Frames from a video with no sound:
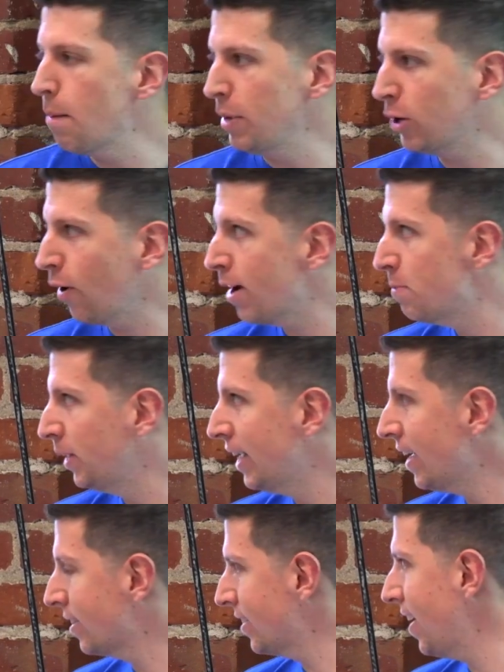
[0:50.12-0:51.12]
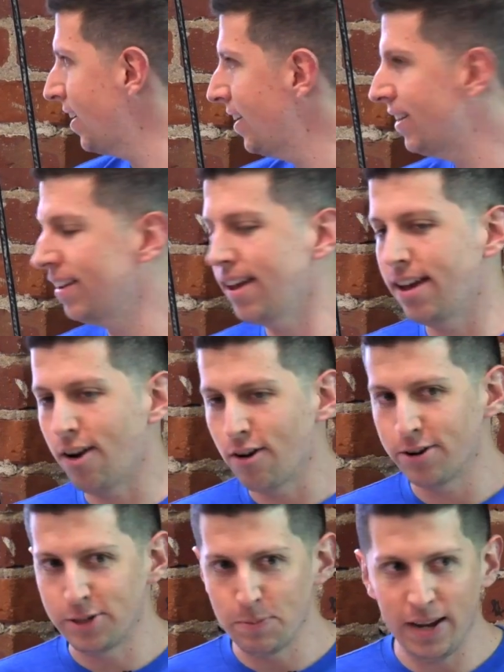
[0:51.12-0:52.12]
I'm incredibly excited and
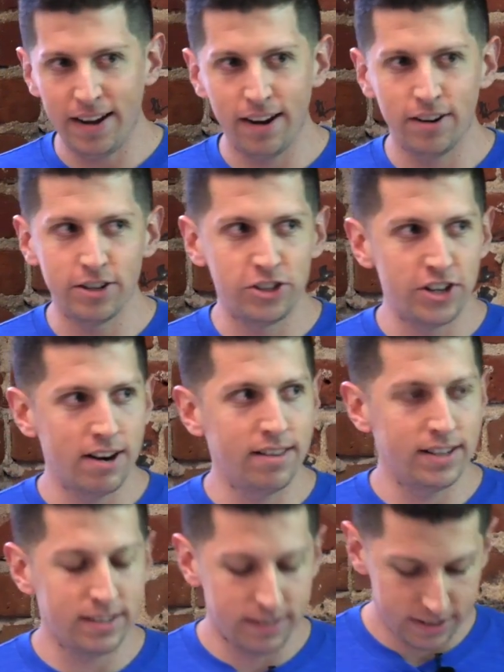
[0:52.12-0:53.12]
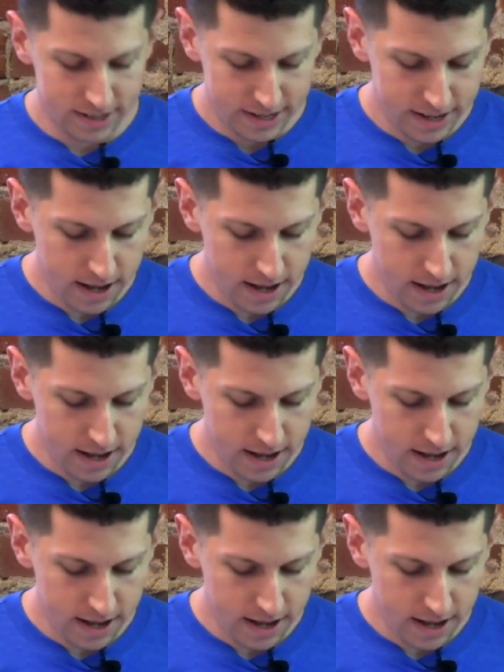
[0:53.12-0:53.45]
honored to be here to share this.